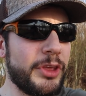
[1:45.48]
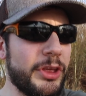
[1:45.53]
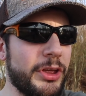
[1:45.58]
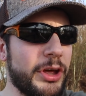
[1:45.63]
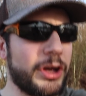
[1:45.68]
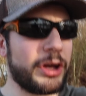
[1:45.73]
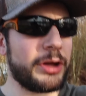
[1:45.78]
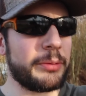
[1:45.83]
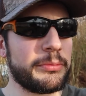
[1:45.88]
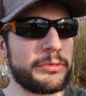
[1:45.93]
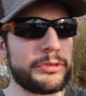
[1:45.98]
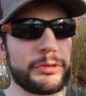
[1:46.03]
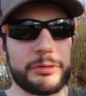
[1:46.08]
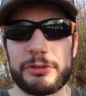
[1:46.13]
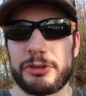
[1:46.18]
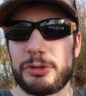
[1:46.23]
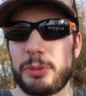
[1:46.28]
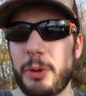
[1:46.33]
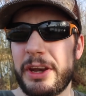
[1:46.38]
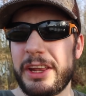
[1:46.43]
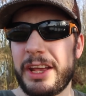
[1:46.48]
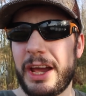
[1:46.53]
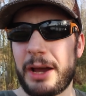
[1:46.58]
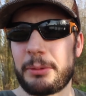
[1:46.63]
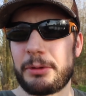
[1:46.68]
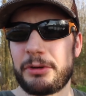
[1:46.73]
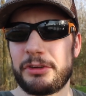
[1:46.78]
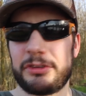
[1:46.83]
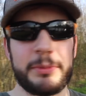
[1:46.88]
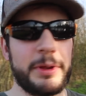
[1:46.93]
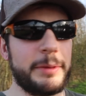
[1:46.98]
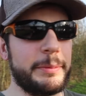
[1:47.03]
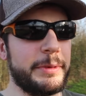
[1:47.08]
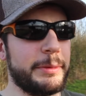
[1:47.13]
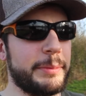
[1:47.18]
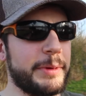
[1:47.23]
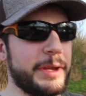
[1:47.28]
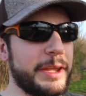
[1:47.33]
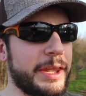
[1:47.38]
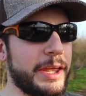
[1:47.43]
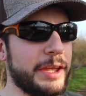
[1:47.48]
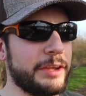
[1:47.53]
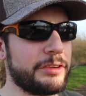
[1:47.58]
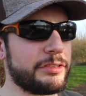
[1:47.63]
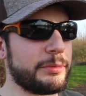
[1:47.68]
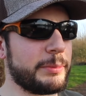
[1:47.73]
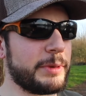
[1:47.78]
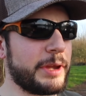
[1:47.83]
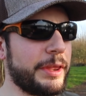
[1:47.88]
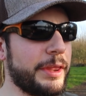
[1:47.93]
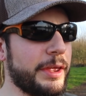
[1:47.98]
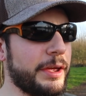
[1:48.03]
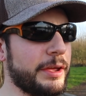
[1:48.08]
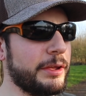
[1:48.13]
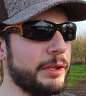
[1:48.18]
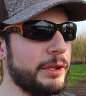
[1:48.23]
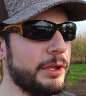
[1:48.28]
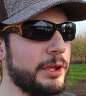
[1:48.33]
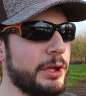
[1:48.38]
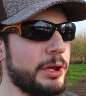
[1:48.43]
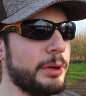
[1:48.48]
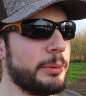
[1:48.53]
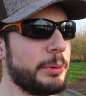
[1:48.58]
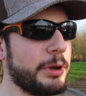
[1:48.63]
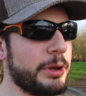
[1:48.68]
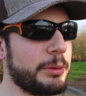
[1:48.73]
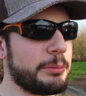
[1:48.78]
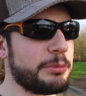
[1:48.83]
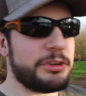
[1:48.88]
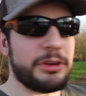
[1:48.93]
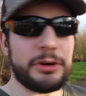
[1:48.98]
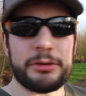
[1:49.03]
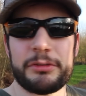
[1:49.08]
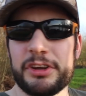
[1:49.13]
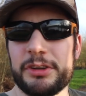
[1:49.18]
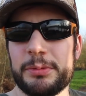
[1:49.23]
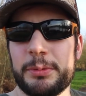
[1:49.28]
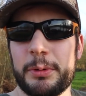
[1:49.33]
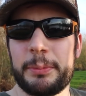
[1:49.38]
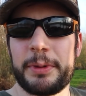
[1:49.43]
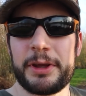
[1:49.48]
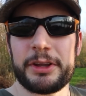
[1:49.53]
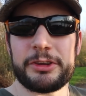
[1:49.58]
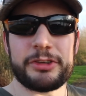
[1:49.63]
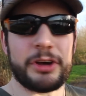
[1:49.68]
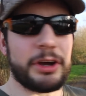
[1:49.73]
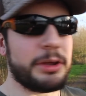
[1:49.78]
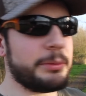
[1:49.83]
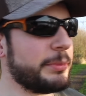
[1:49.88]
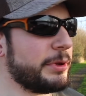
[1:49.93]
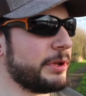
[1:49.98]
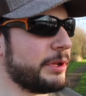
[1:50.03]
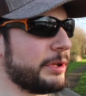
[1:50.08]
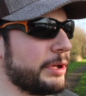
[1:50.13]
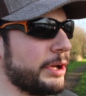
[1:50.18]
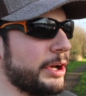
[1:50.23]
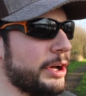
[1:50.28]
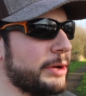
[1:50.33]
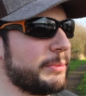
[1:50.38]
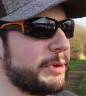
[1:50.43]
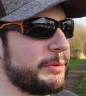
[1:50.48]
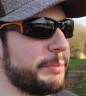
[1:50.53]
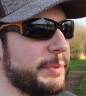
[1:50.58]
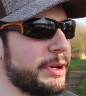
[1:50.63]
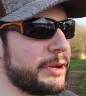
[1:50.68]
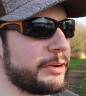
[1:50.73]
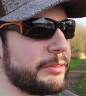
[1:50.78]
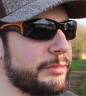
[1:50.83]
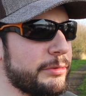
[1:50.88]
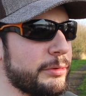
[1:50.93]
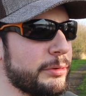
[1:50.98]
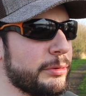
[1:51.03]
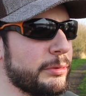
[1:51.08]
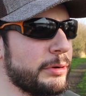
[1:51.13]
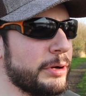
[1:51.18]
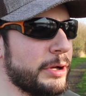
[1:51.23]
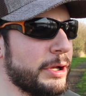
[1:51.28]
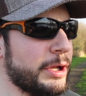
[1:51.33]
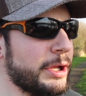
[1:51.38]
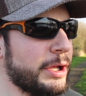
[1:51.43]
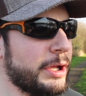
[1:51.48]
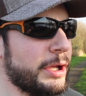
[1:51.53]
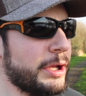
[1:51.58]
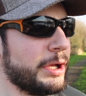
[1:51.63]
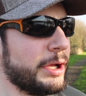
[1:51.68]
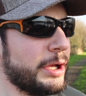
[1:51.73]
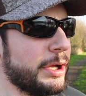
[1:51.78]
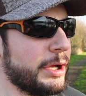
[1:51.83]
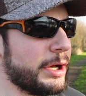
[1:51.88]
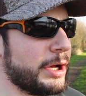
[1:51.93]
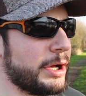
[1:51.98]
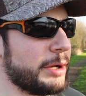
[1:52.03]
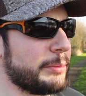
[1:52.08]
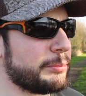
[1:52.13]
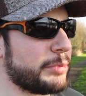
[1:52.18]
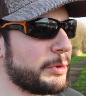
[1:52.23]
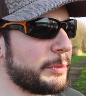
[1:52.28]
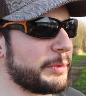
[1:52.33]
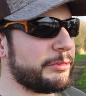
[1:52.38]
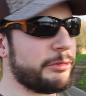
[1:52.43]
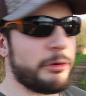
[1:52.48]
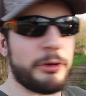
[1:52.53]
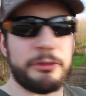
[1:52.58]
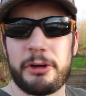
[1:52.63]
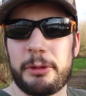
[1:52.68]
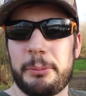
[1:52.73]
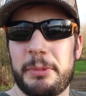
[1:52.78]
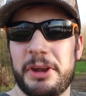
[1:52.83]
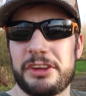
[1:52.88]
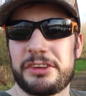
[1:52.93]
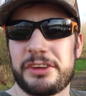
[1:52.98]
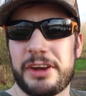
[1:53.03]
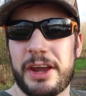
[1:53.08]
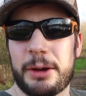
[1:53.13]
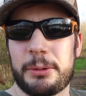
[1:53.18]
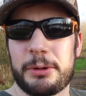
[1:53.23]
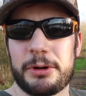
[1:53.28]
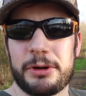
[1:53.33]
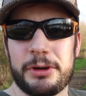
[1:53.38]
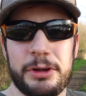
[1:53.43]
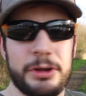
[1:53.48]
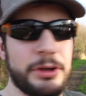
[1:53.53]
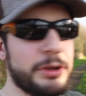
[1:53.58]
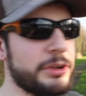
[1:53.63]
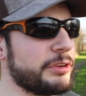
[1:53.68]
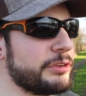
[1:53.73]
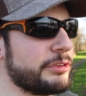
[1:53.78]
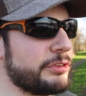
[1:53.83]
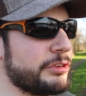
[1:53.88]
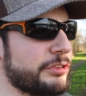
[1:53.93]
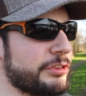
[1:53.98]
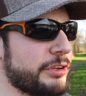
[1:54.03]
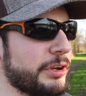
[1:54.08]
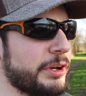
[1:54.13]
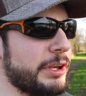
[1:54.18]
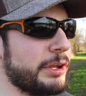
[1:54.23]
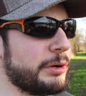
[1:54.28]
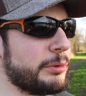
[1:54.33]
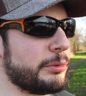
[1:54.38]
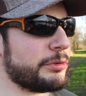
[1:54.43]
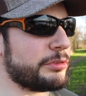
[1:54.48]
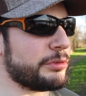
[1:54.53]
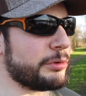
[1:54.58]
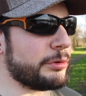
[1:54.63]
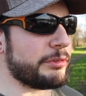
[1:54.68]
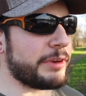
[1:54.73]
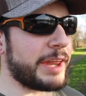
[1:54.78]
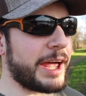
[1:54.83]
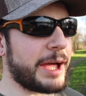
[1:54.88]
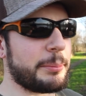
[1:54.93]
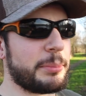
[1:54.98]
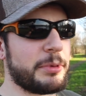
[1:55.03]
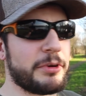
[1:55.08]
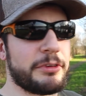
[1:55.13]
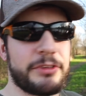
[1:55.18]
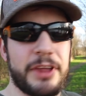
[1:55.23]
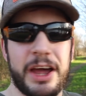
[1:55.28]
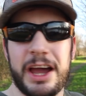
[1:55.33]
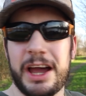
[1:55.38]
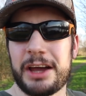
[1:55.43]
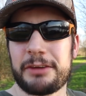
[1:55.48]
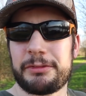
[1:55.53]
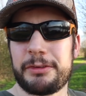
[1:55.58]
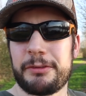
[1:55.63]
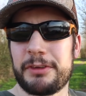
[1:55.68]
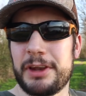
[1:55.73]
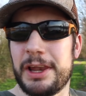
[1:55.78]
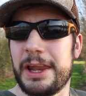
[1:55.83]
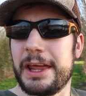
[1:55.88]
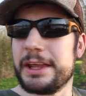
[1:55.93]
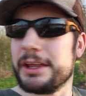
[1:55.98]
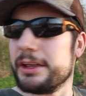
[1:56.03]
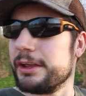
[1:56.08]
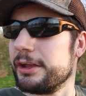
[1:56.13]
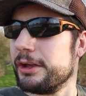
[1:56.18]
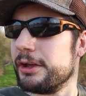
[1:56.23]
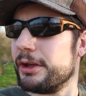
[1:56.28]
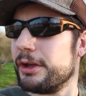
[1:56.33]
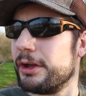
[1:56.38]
sort of 20 hours, maybe a bit less, something like that, but still a reasonable bit of time. I've been there for probably 45 minutes, an hour, just done a little sort of lap of the half of the lake,